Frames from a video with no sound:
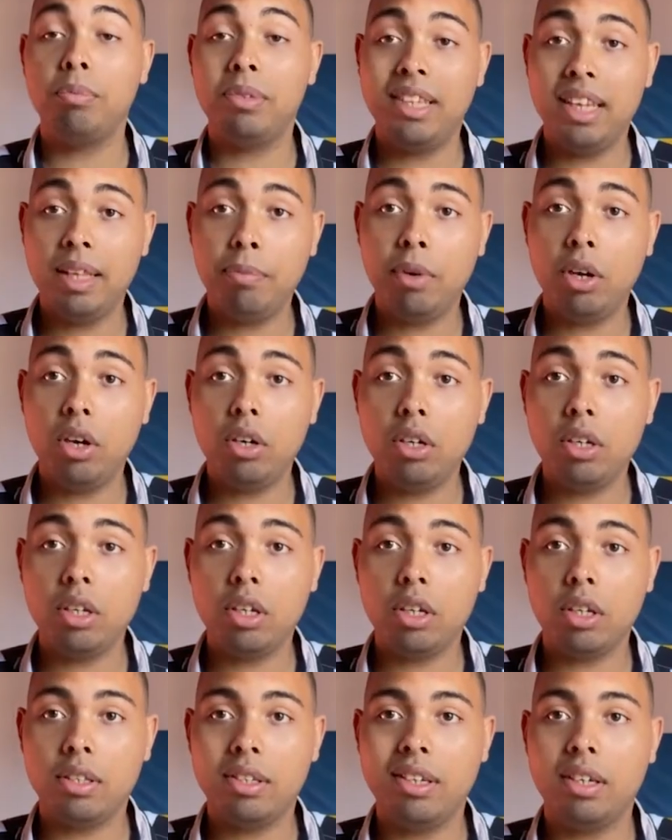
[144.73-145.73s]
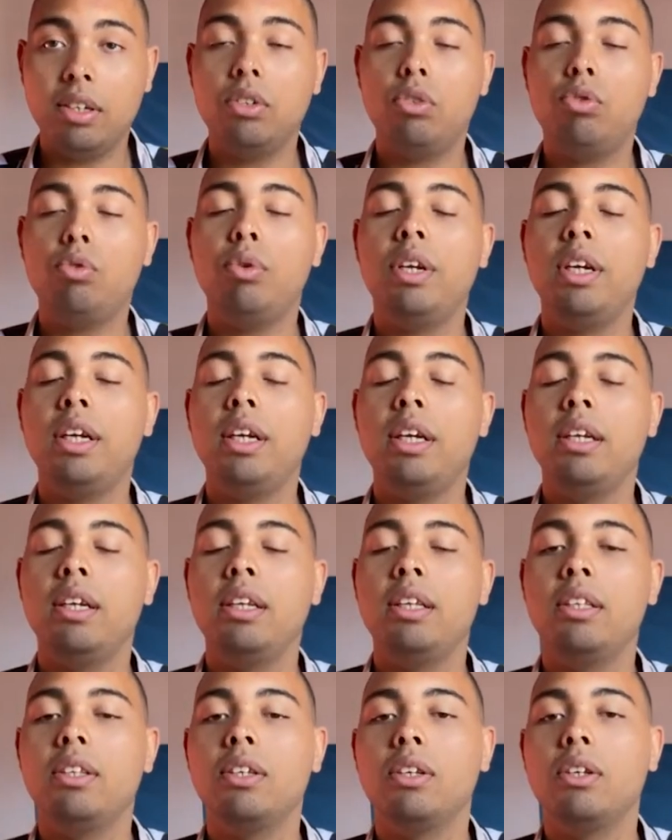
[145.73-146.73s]
Denmark, their entry
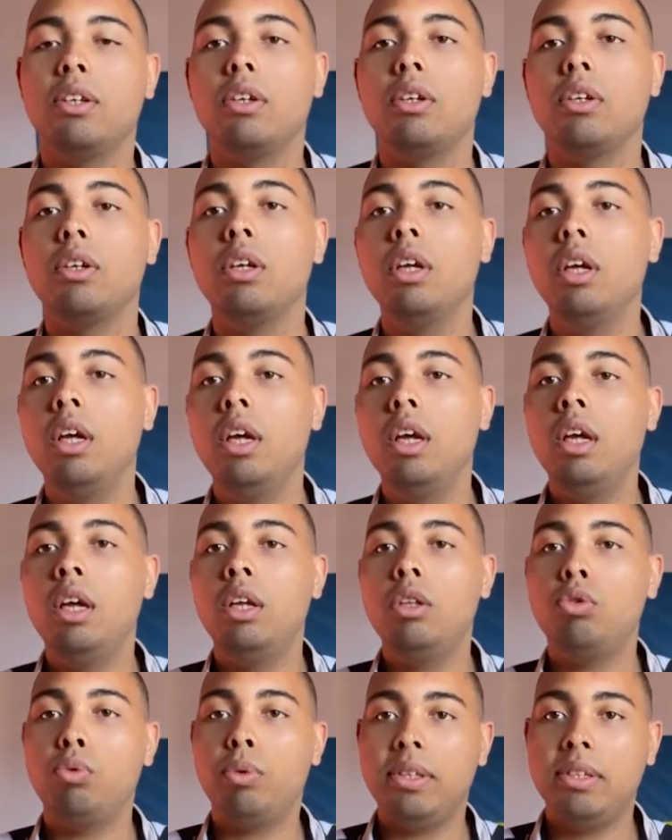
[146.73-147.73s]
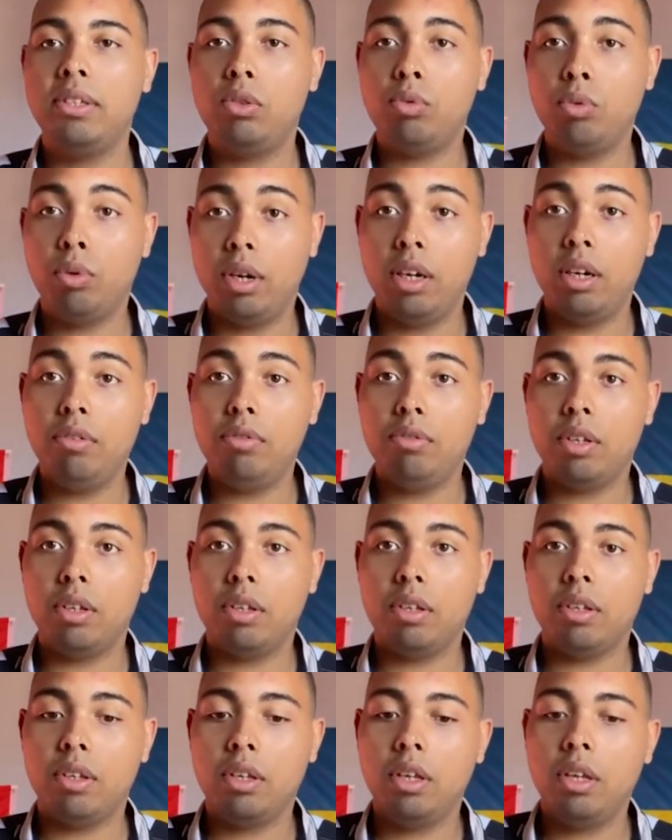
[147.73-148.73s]
in
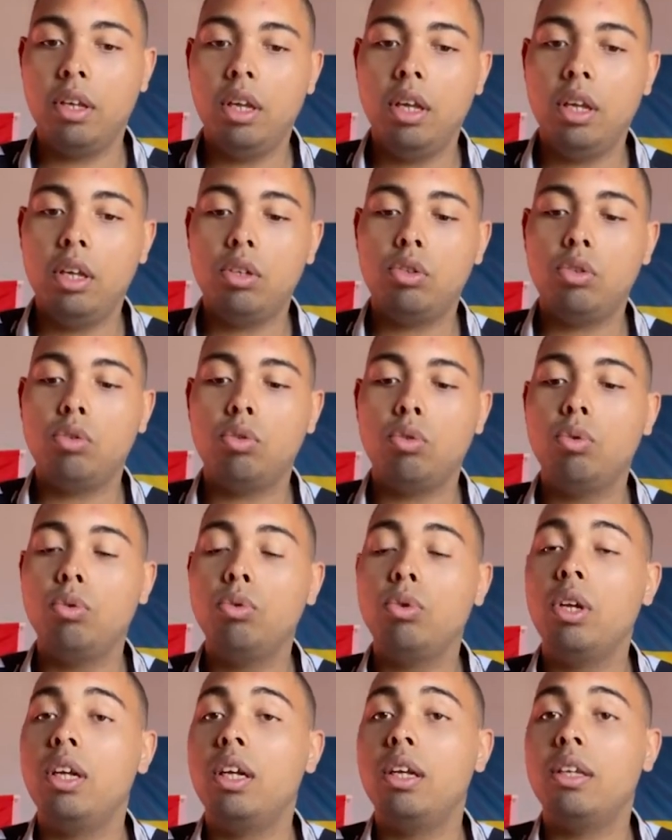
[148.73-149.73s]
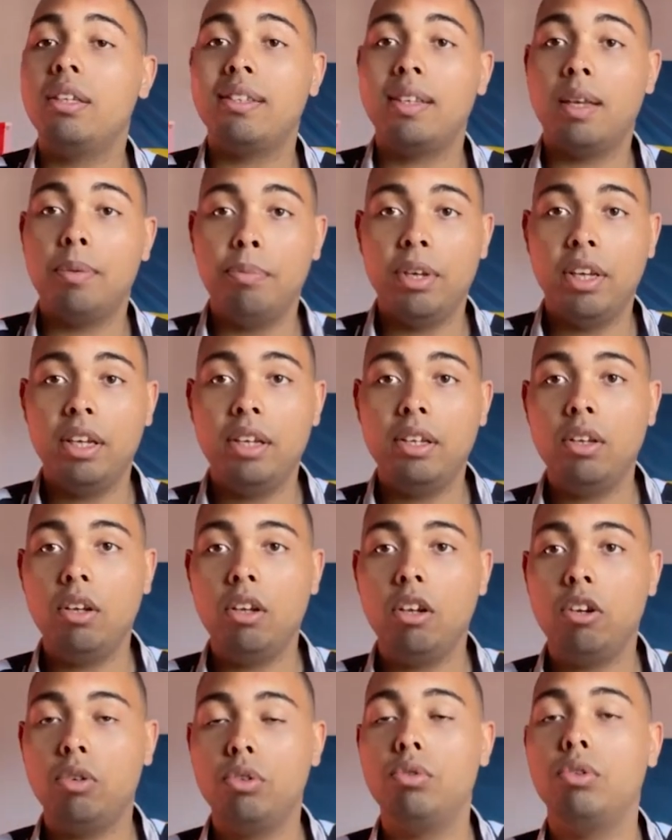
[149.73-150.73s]
2012, Suluna Samei,
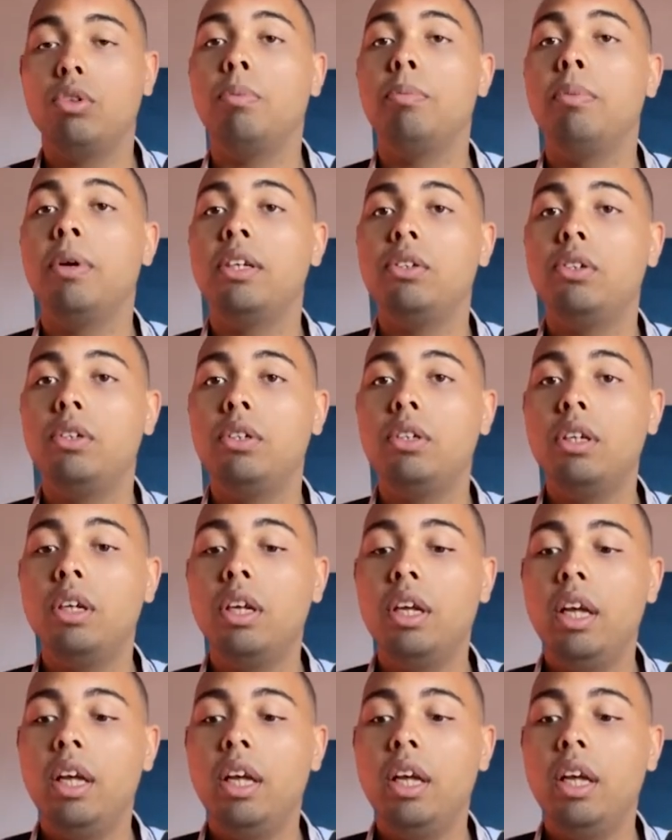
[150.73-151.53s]
should know better.